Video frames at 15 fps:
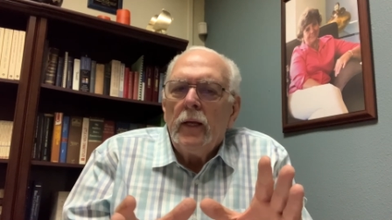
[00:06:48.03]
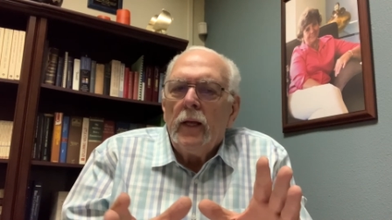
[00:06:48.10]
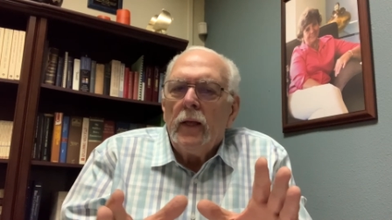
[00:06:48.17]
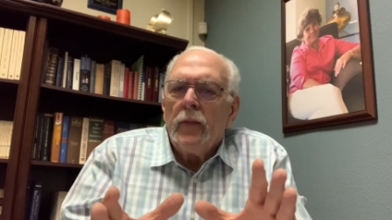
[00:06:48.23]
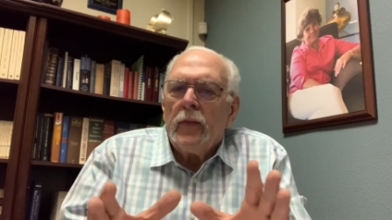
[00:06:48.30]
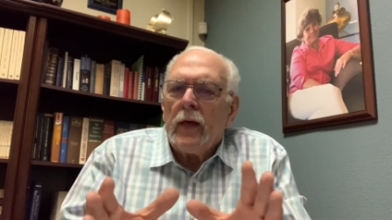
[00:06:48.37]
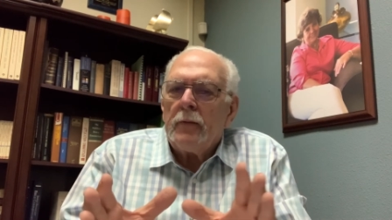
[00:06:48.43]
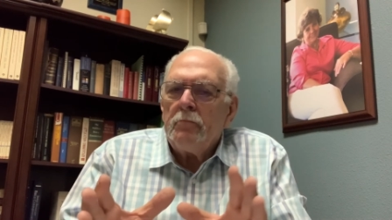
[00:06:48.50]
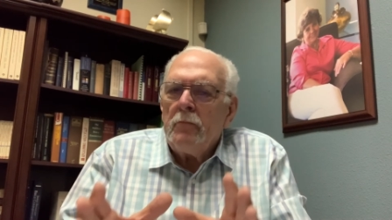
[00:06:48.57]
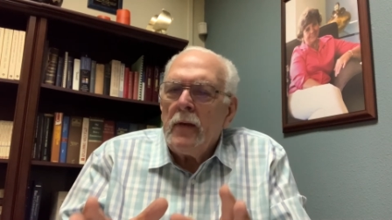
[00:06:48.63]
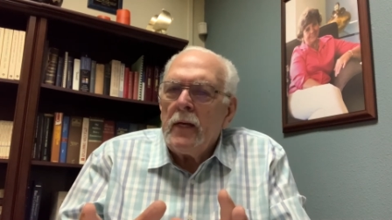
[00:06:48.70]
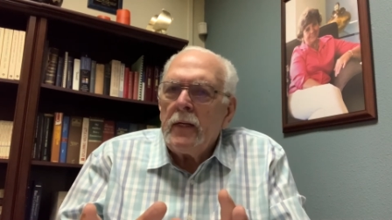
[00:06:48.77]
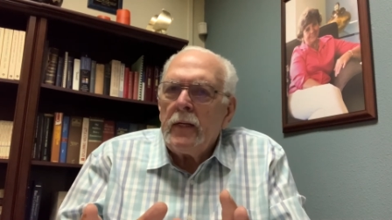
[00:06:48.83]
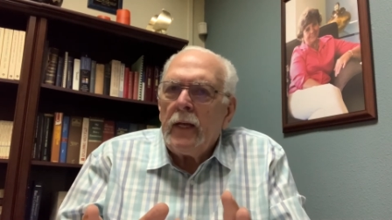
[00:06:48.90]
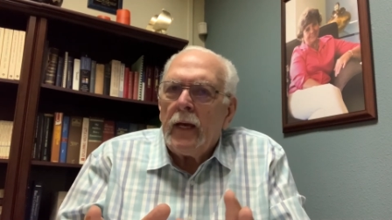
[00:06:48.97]
that
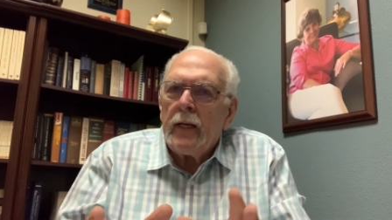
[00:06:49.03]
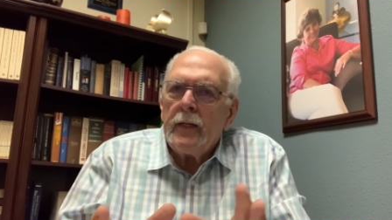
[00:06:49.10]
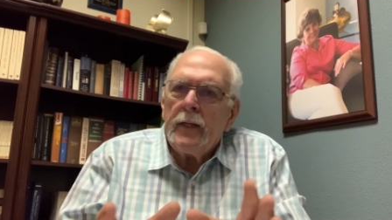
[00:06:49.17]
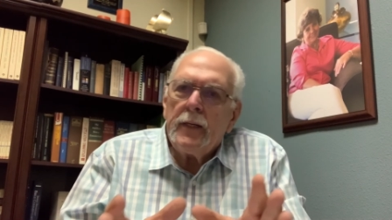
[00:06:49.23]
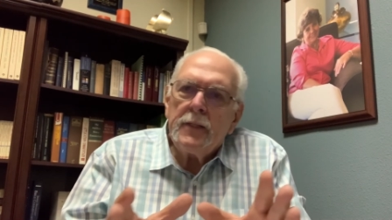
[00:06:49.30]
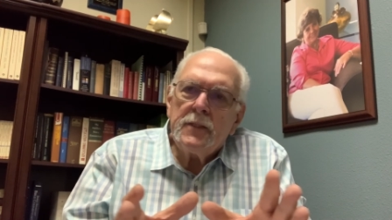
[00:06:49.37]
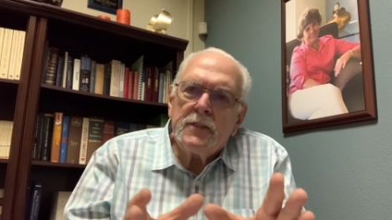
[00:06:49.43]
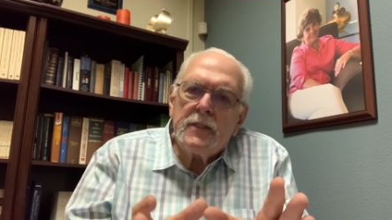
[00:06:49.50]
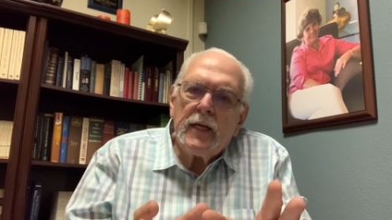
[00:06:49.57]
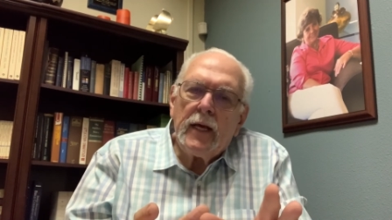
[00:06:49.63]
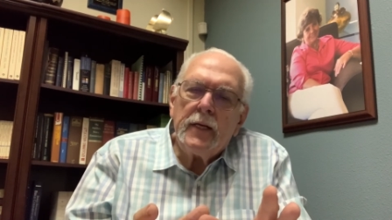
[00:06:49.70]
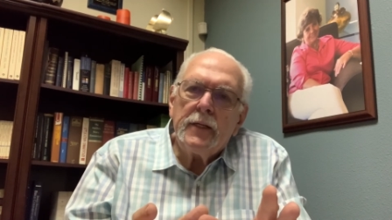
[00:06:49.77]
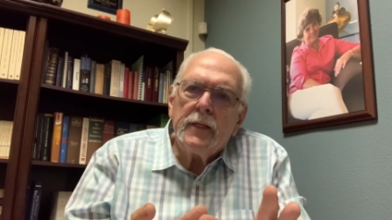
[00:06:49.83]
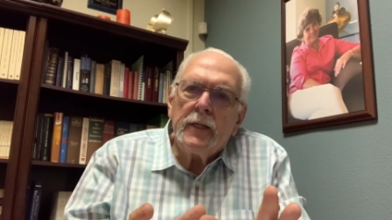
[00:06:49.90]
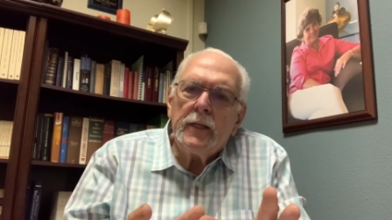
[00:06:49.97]
men had
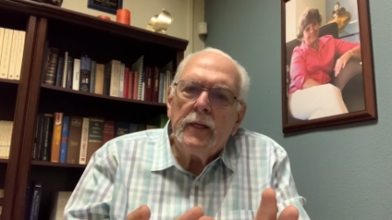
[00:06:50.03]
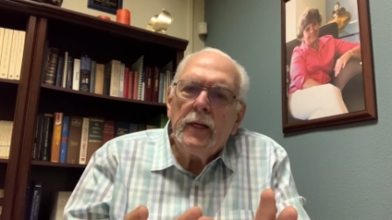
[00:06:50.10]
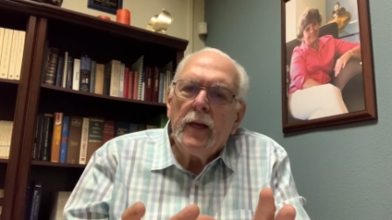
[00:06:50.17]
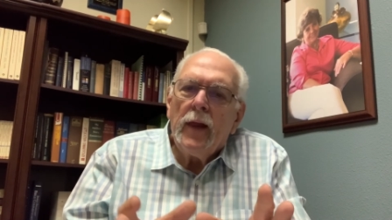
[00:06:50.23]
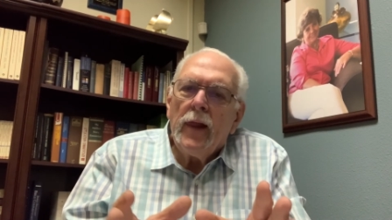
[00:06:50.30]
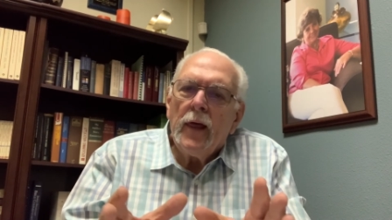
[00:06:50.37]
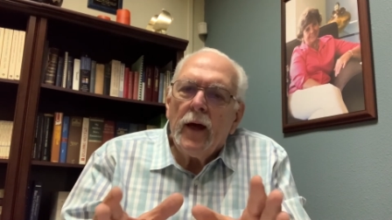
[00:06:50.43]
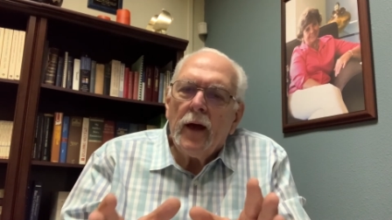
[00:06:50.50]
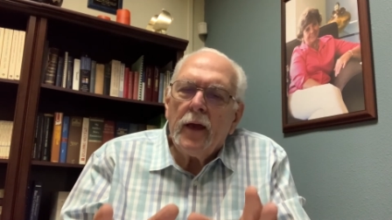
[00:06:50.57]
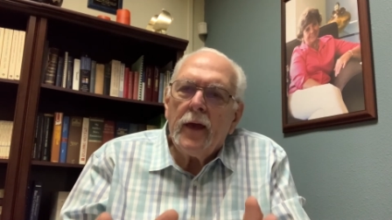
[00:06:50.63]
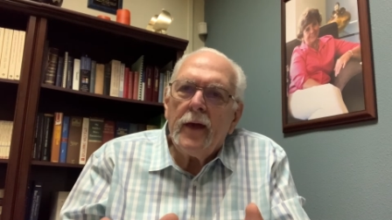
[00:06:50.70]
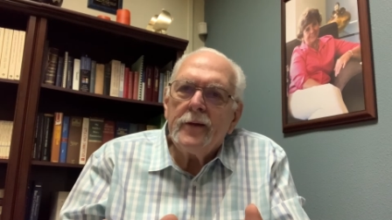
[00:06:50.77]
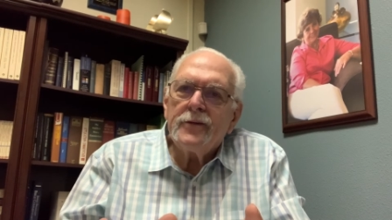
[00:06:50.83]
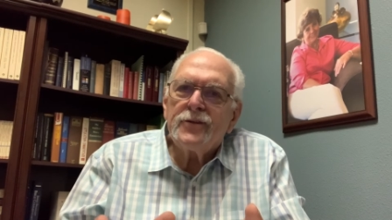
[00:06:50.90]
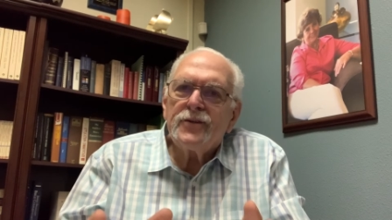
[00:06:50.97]
intended
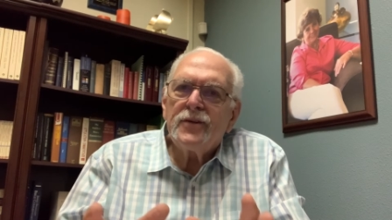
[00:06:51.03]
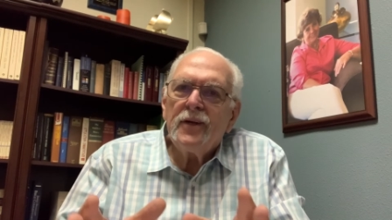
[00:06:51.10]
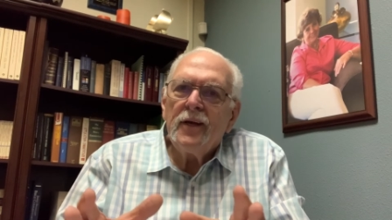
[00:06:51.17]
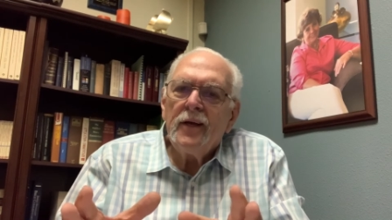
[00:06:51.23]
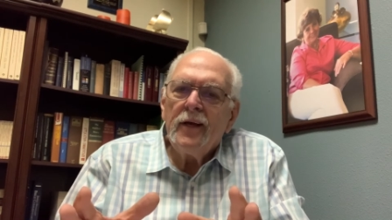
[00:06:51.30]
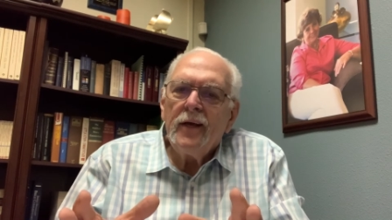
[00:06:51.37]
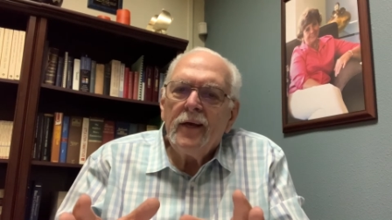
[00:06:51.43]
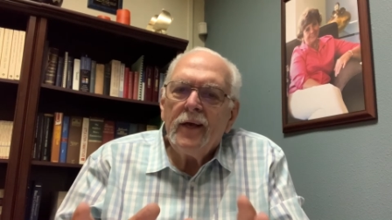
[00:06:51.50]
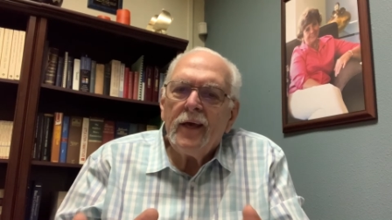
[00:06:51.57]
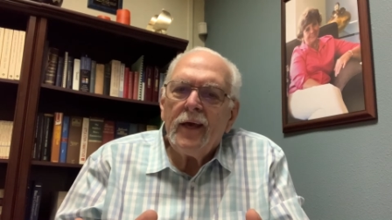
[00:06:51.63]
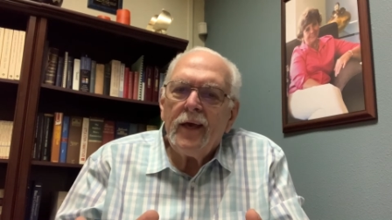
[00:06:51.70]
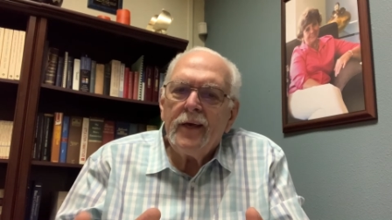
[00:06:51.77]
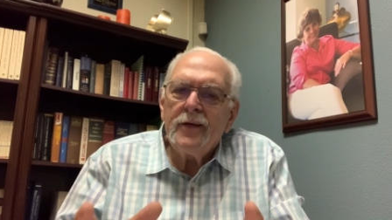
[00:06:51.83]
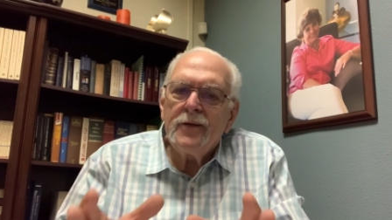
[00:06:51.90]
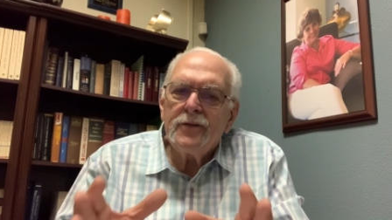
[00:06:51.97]
against
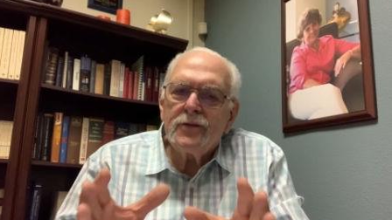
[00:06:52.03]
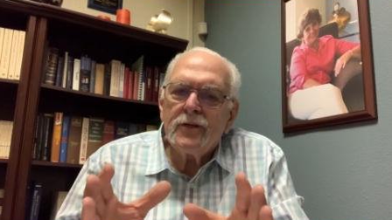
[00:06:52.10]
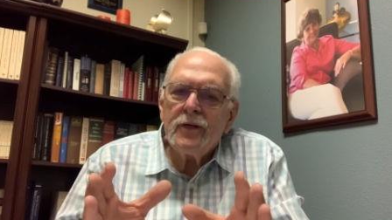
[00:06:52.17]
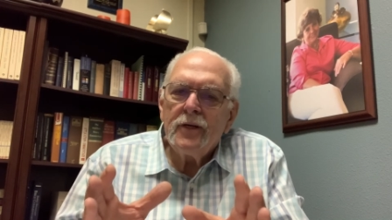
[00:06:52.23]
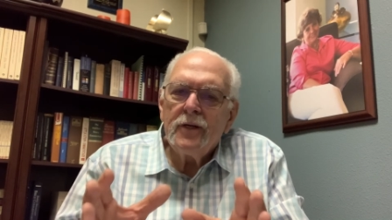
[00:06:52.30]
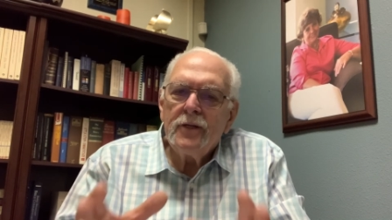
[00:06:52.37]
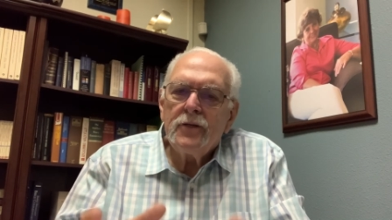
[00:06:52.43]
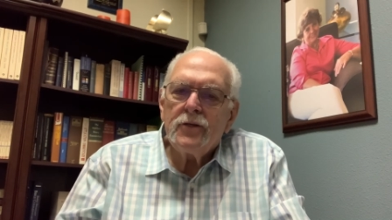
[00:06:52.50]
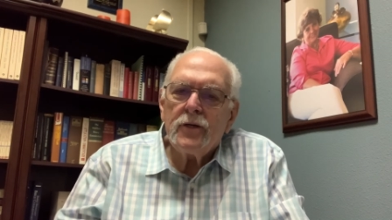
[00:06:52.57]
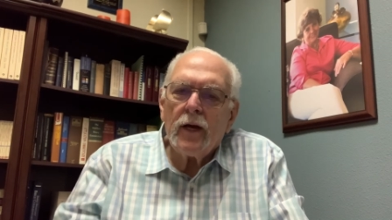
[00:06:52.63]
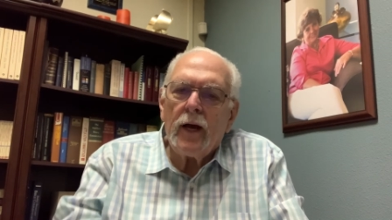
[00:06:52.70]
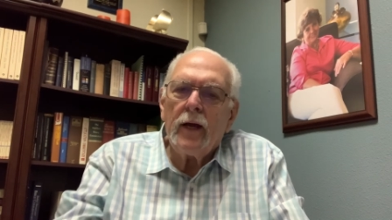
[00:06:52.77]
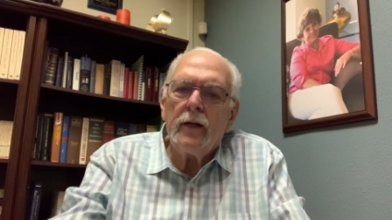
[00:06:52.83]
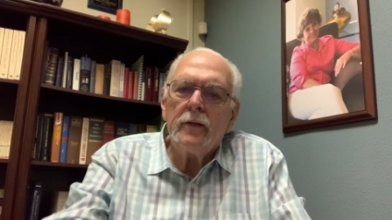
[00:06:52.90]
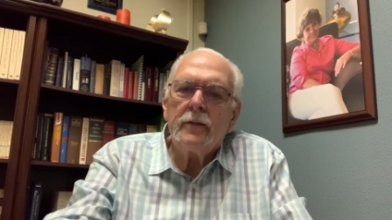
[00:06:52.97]
his
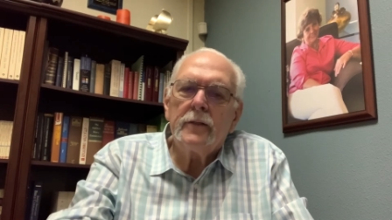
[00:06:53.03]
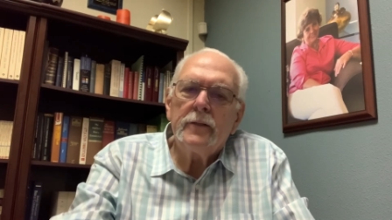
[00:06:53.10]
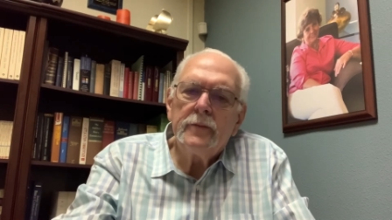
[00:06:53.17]
child.